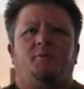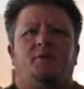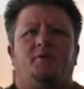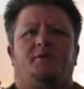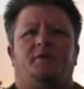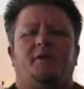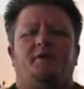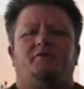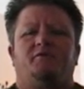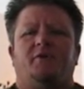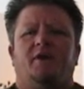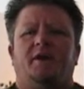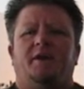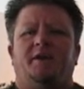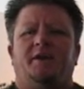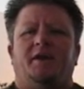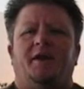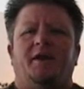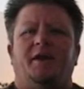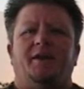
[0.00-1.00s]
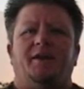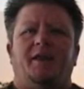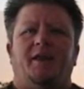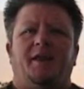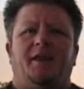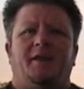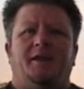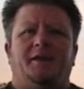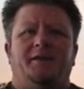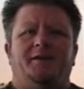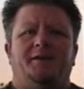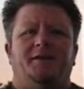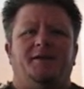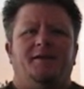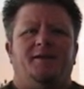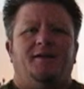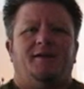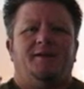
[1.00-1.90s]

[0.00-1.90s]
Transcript: birthday Friday night, and